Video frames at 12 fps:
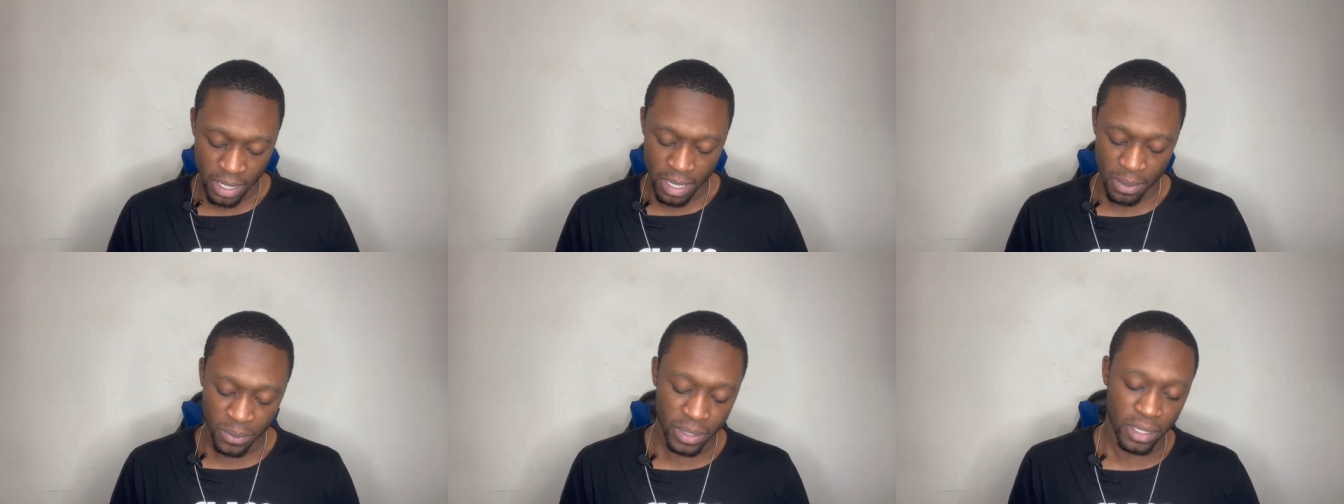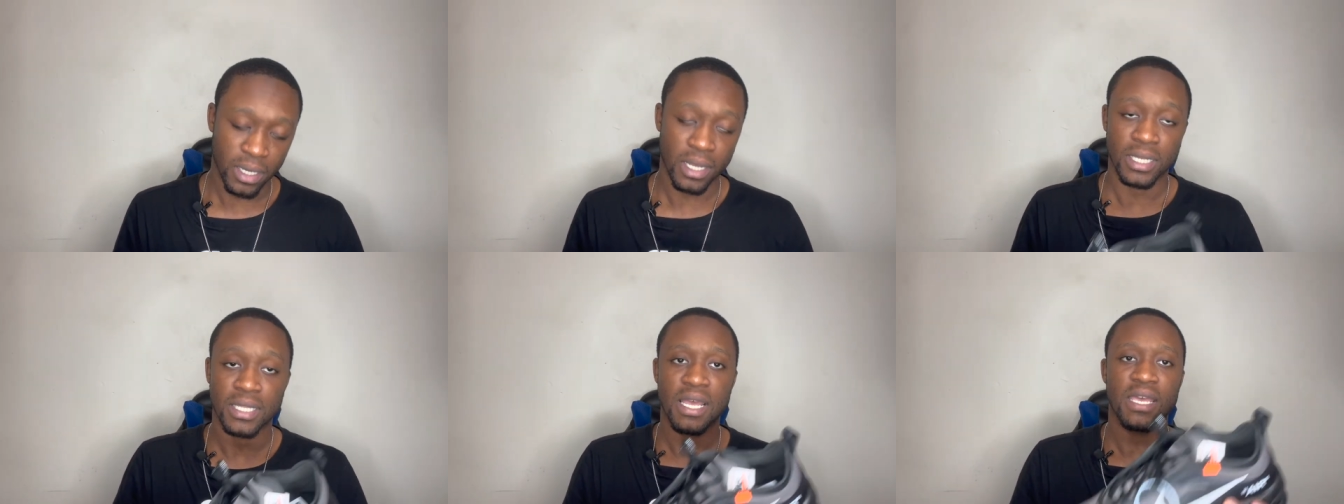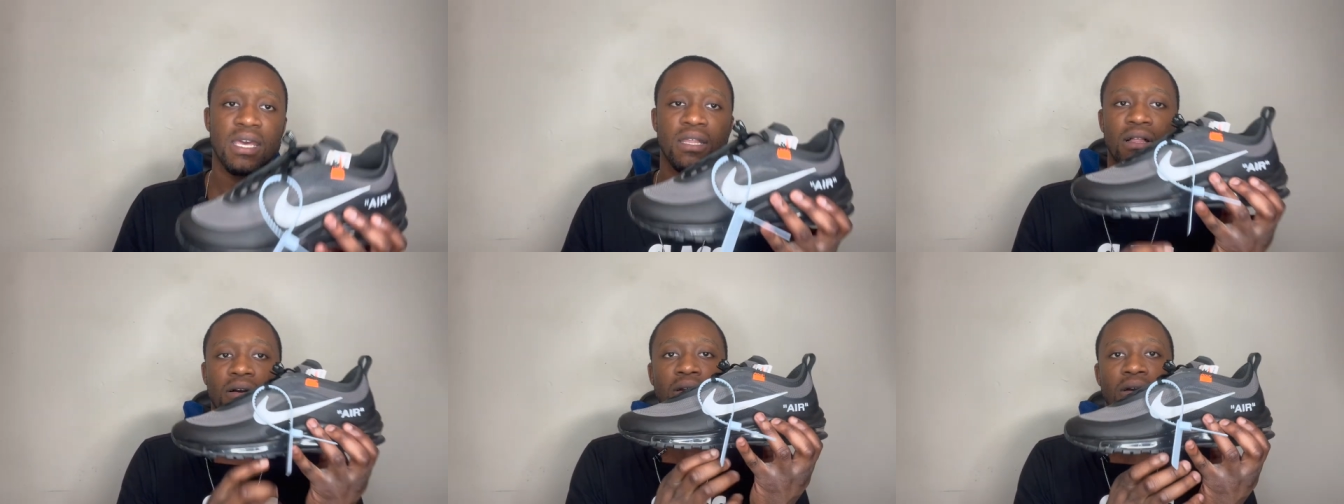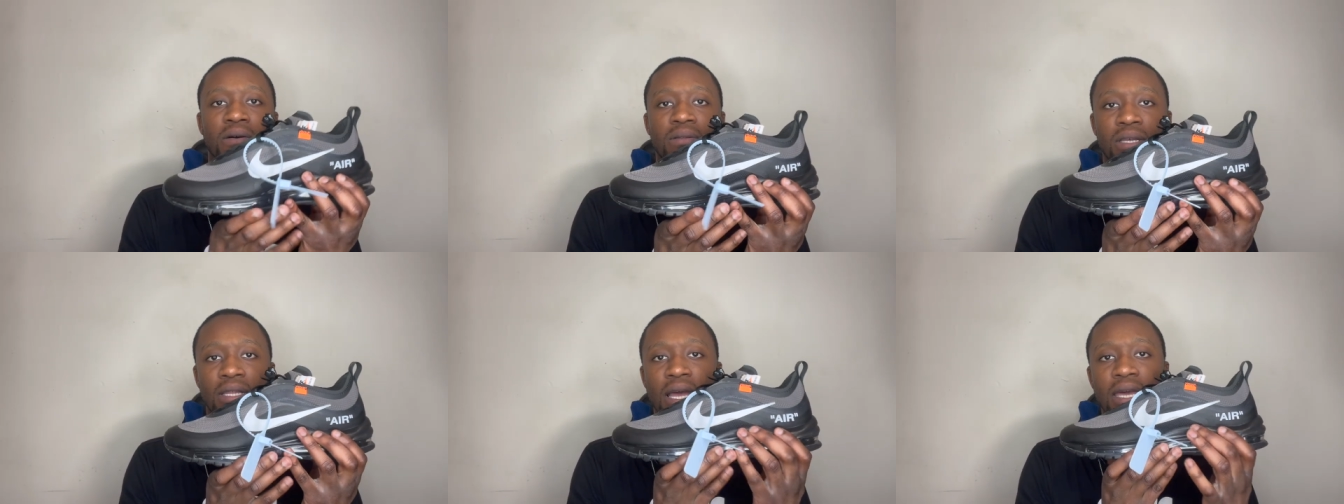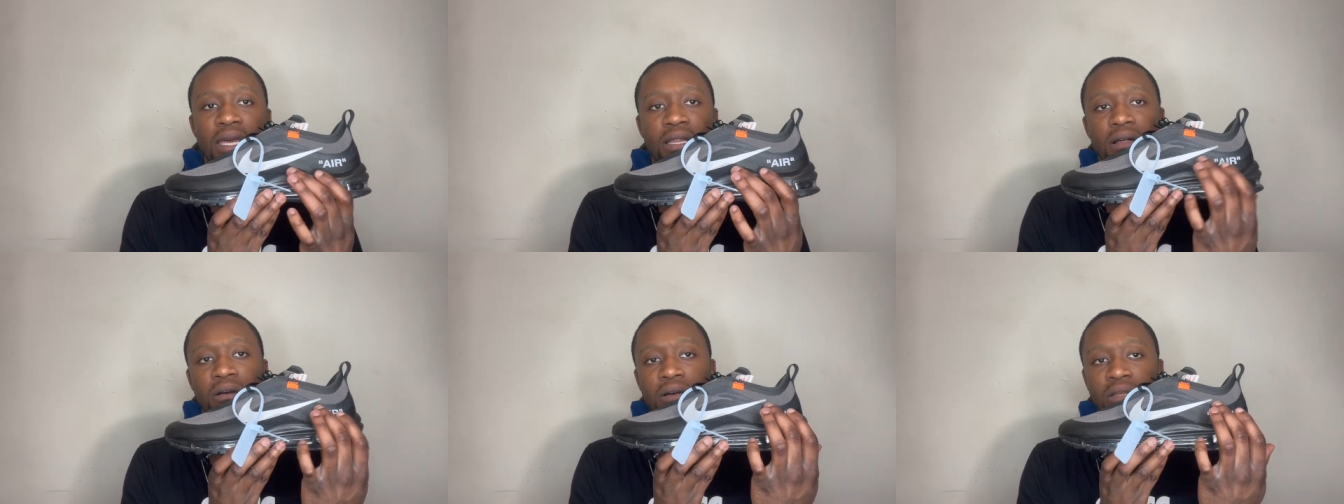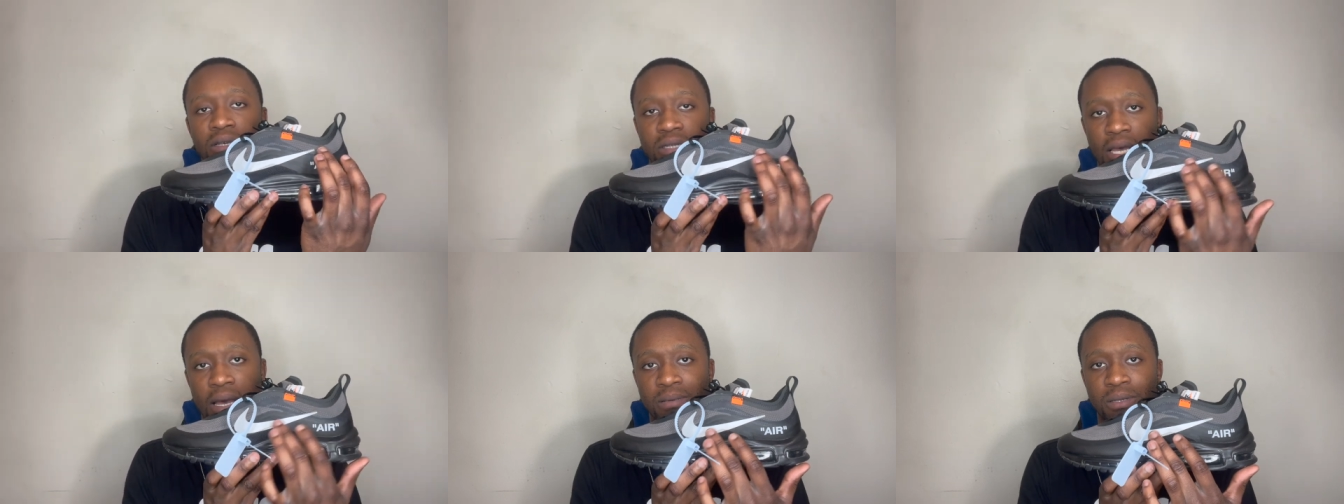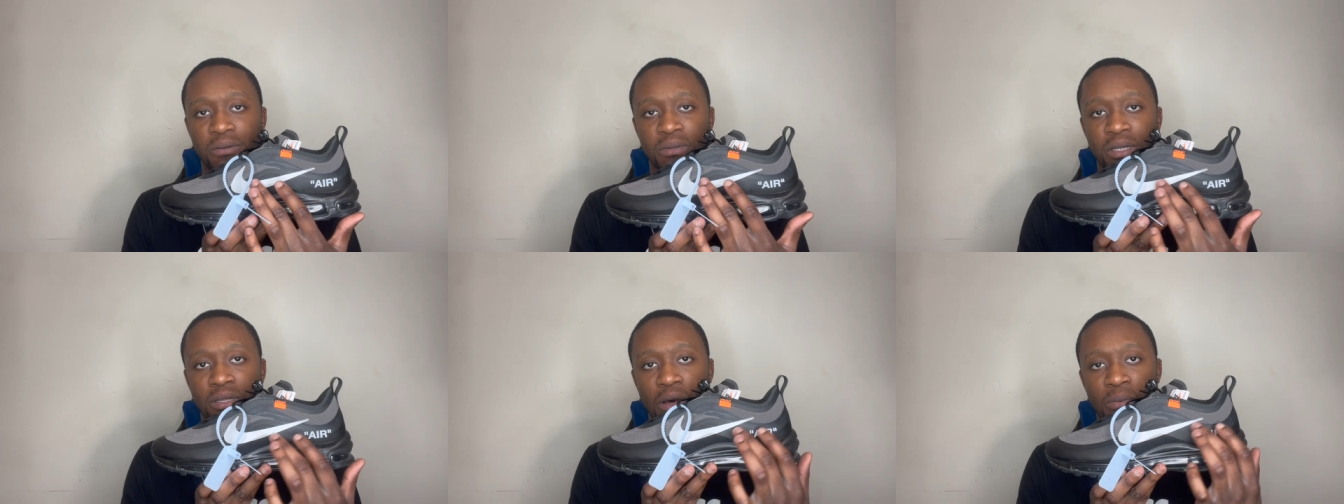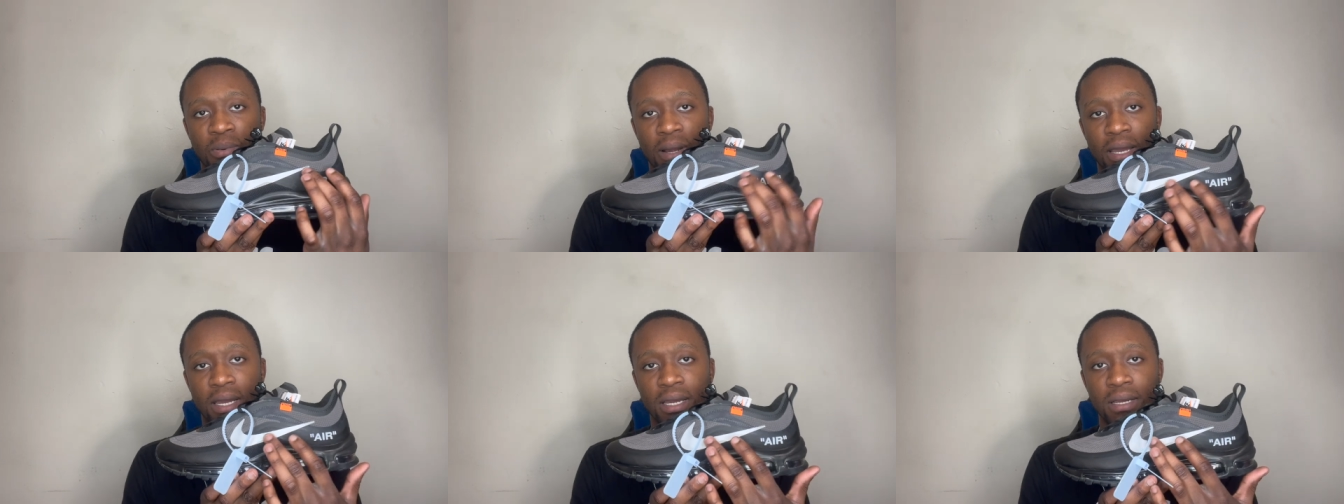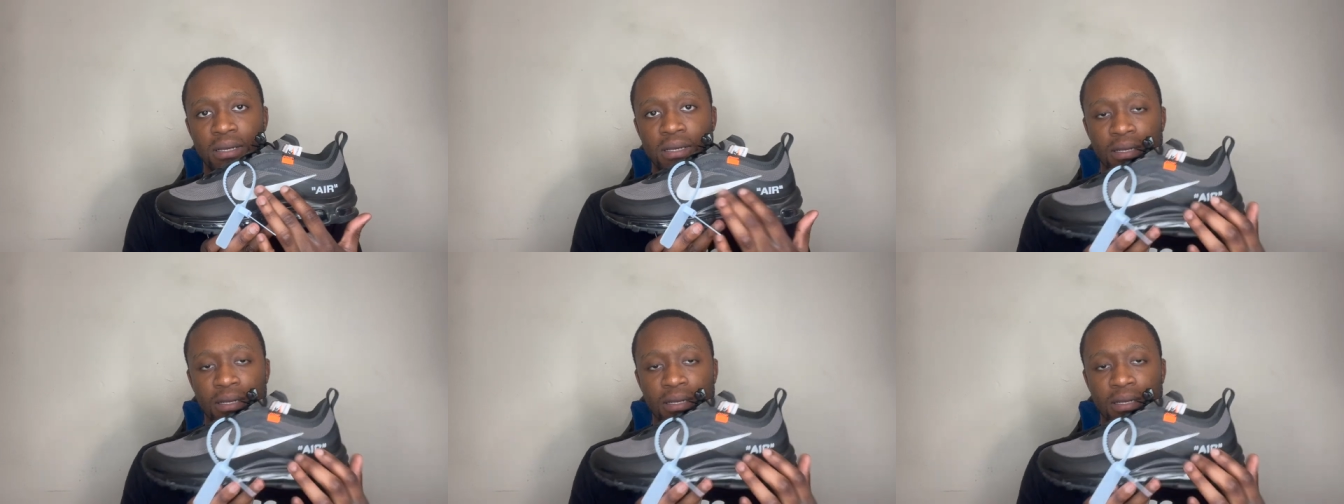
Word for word: And we look on the Nike logo. The Nike logo looks absolutely dope right here.